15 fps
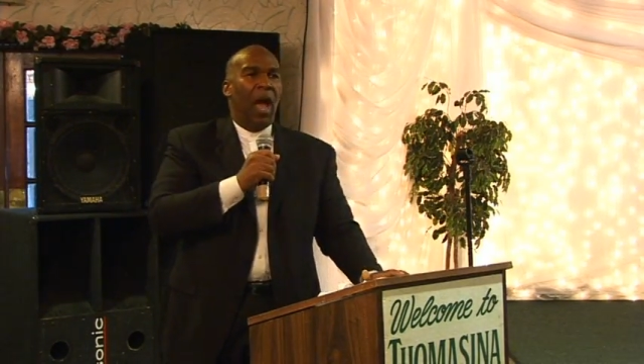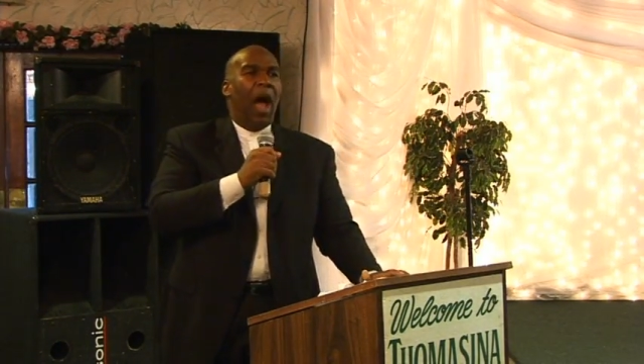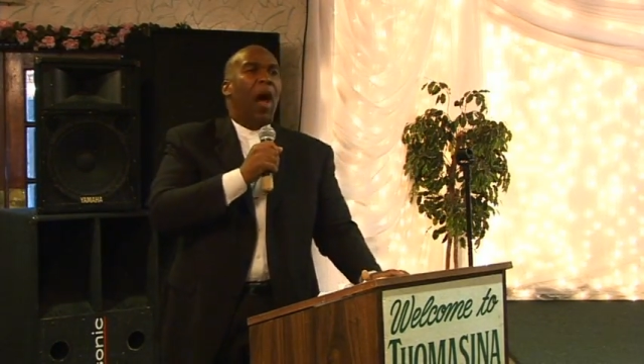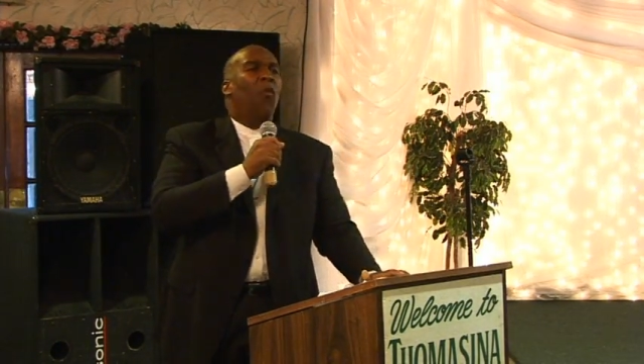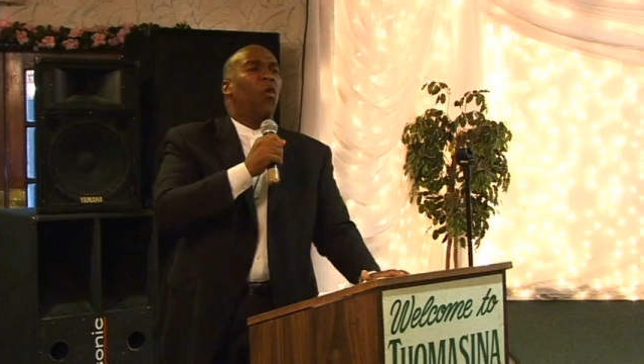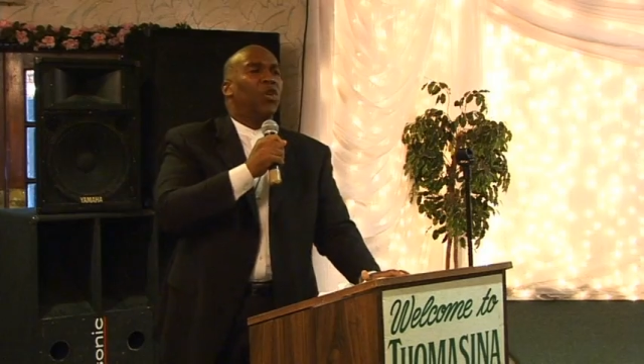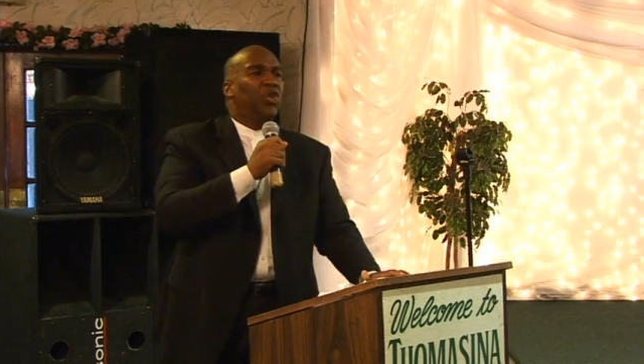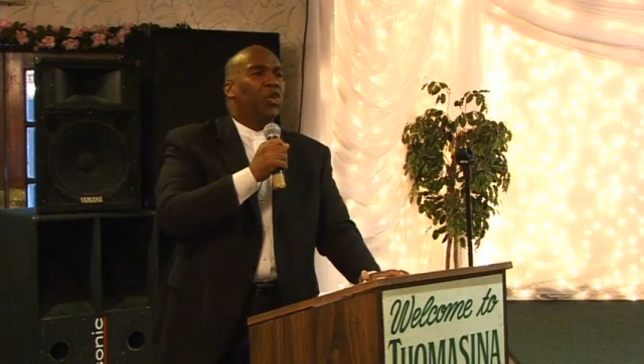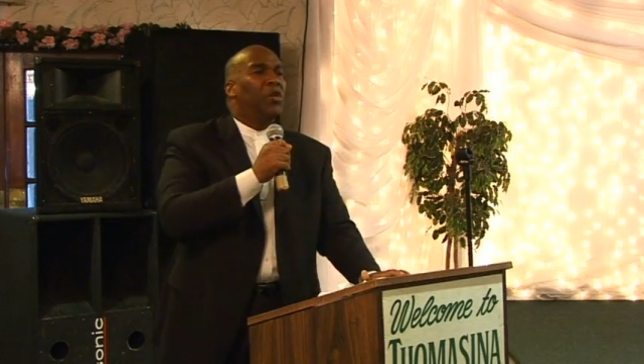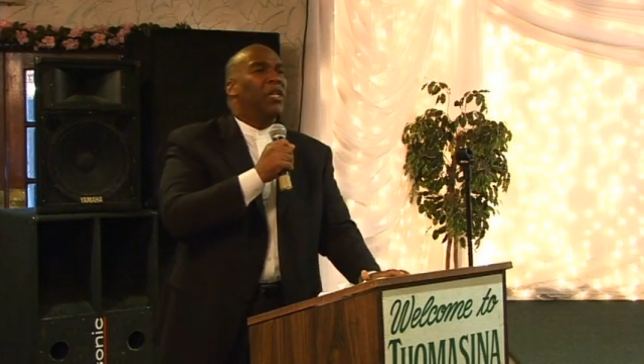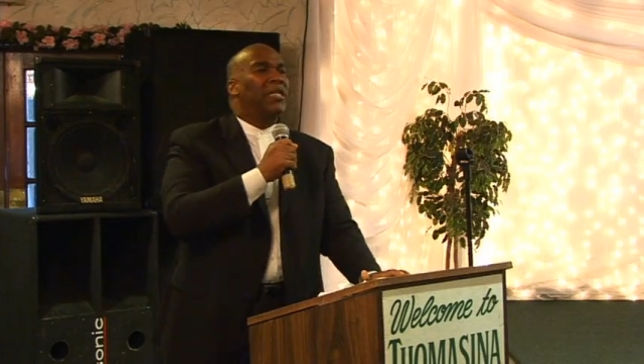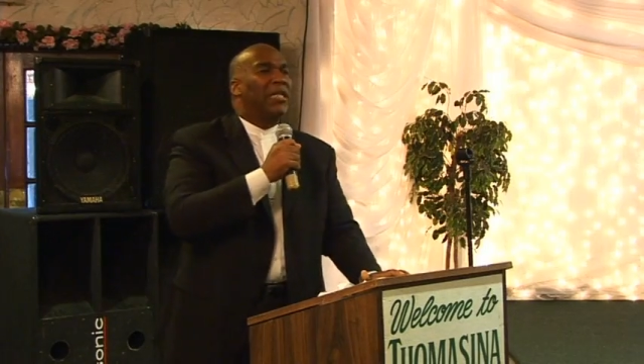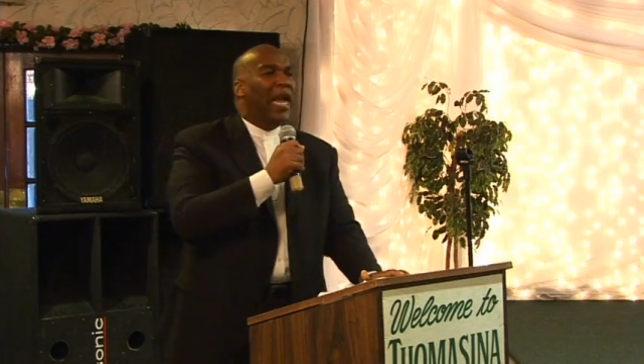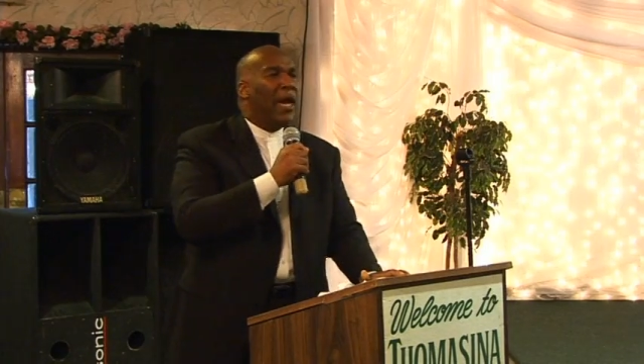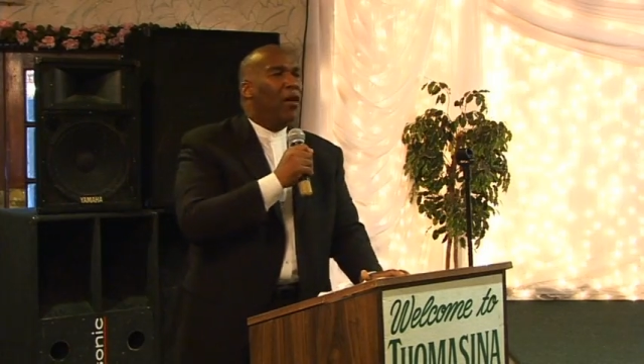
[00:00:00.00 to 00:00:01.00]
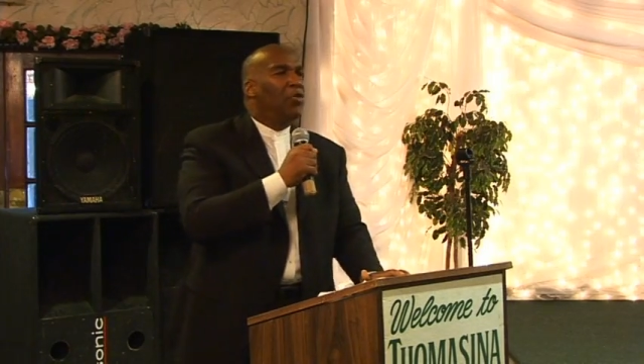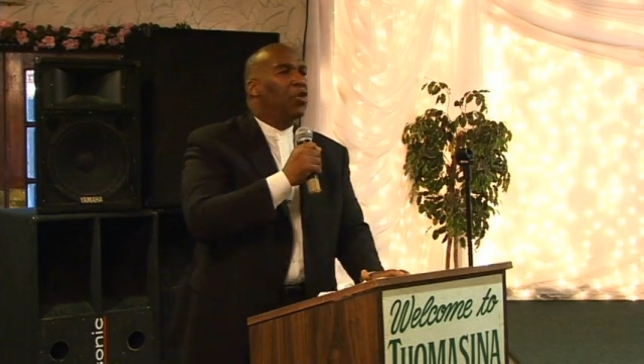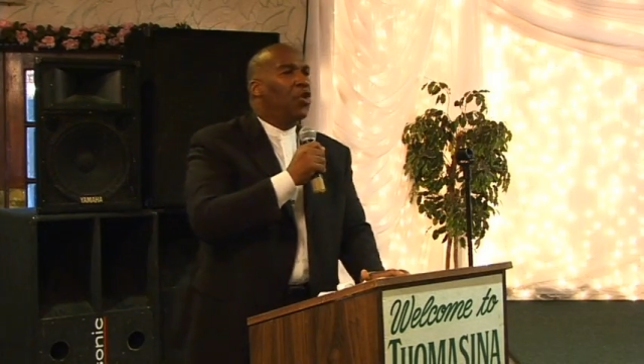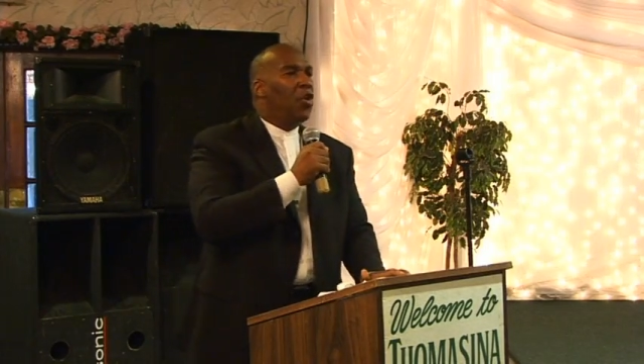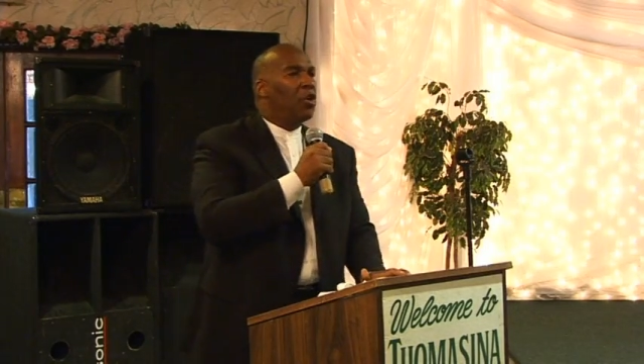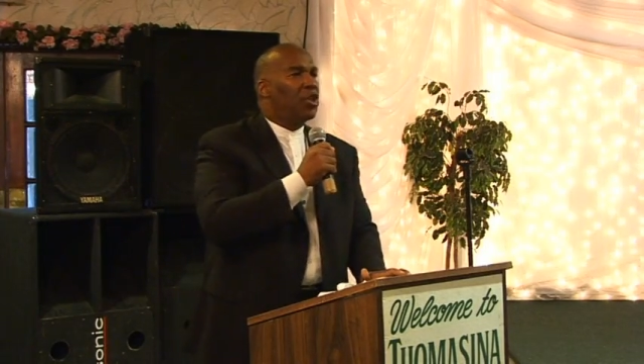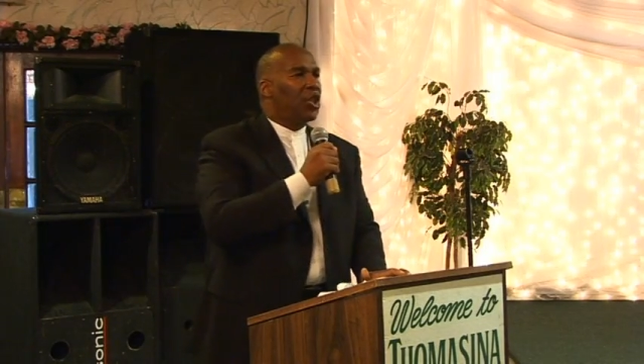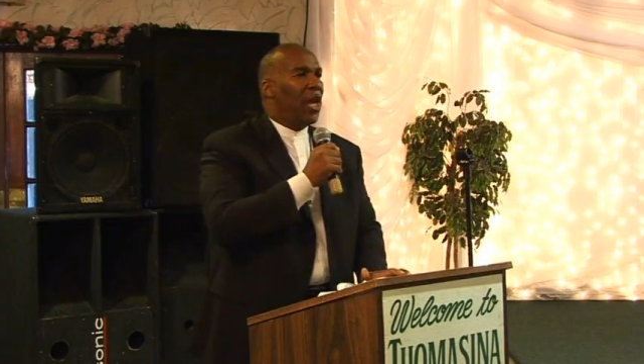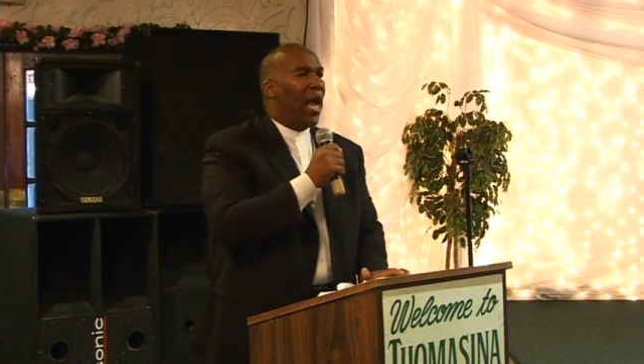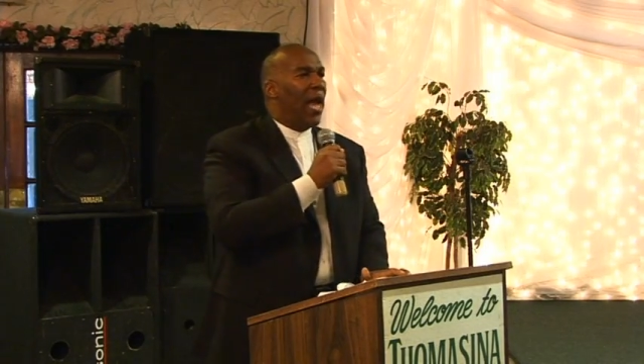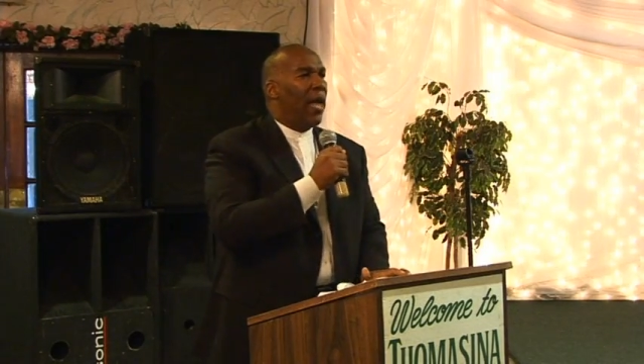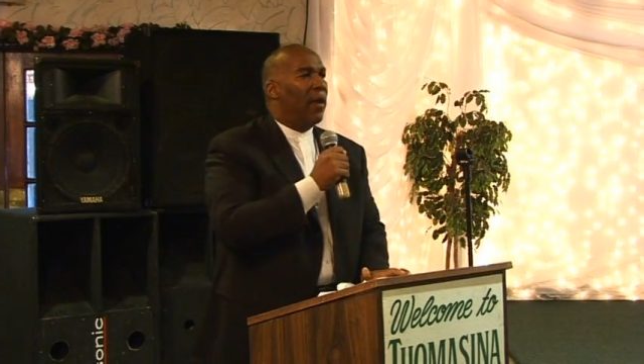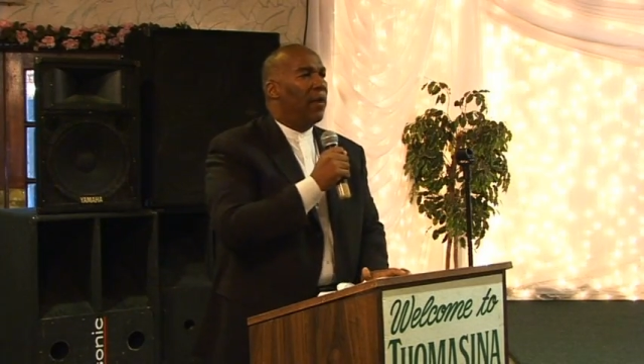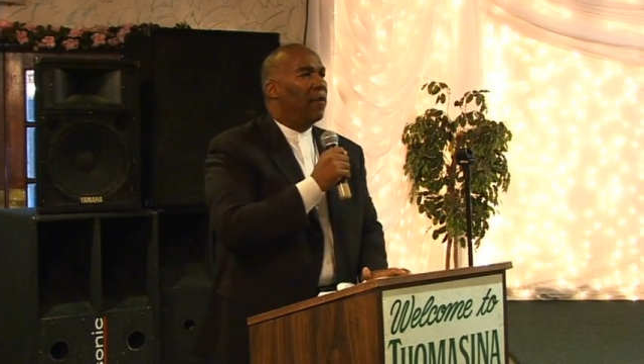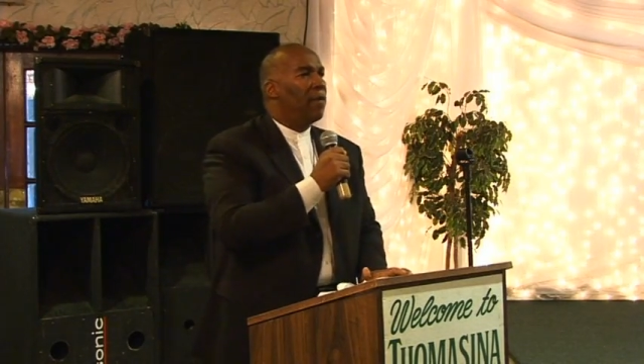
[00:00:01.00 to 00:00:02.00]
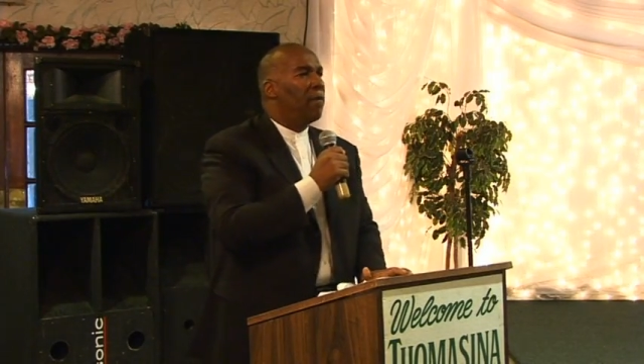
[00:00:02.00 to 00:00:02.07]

I want you to tell your child,